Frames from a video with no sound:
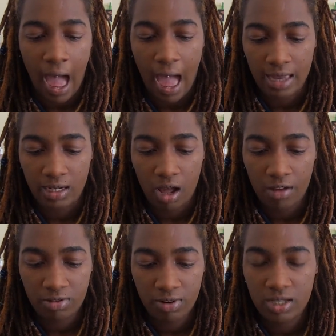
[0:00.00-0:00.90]
And
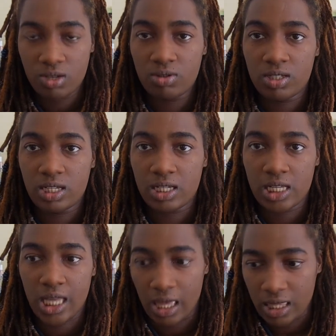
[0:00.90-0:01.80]
after I used it
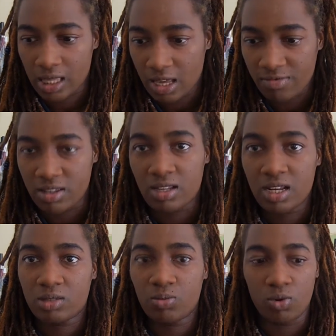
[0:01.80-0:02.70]
in the evening, the
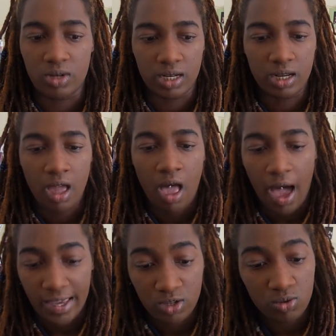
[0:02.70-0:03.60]
next morning
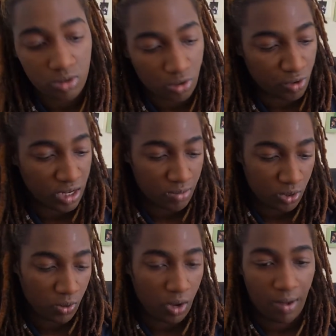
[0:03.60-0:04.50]
I used the cream
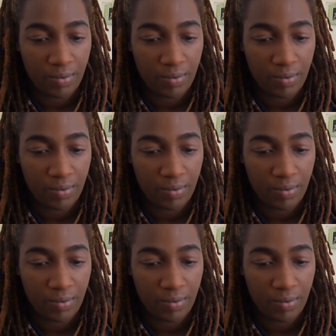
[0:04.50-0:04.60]
as well.